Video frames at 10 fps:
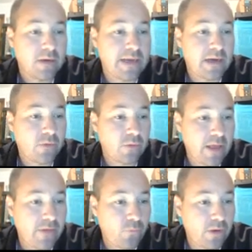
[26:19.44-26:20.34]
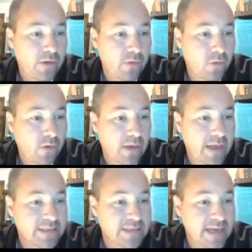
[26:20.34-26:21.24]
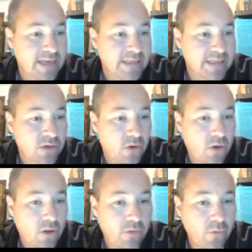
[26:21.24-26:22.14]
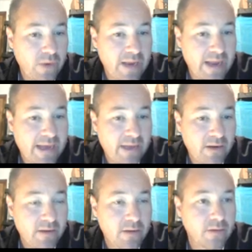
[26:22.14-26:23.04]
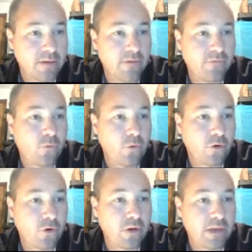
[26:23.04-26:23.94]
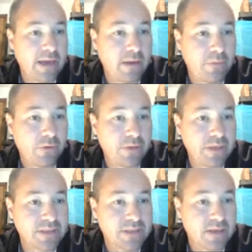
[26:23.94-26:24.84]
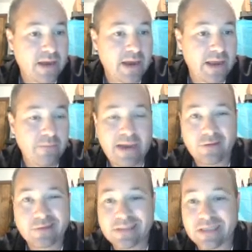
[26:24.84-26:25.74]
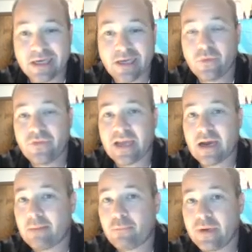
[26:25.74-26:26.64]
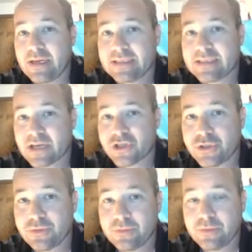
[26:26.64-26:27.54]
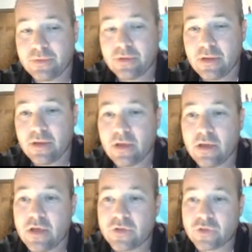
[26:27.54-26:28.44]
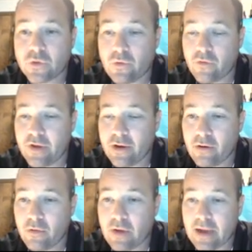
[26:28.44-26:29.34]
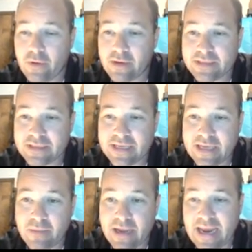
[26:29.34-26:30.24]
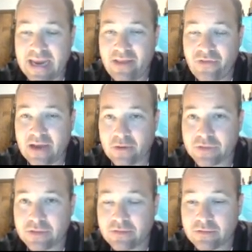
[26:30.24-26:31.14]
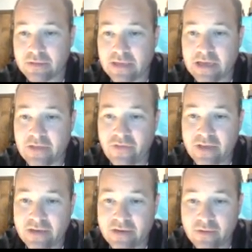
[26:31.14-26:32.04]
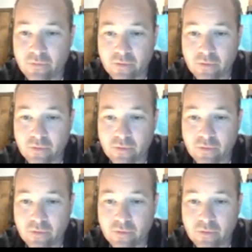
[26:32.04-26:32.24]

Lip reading: Now, as that is all that we had for current liabilities, I am now done with the operating section. So over here, I want to take my 80,000 and then